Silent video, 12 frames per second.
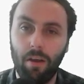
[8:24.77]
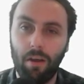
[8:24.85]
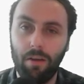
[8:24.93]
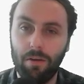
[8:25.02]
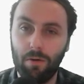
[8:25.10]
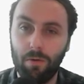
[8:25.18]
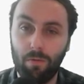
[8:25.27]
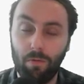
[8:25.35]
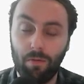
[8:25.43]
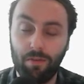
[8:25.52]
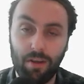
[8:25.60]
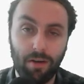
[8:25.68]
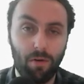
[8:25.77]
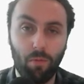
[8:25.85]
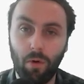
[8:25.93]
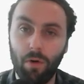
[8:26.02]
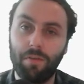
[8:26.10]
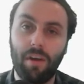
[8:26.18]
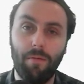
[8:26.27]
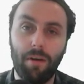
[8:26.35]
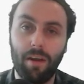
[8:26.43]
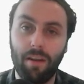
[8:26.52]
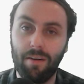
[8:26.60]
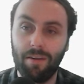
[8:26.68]
you'll see the rewards coming
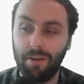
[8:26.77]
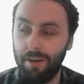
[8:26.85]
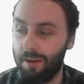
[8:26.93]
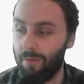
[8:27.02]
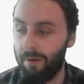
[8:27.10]
in, you know,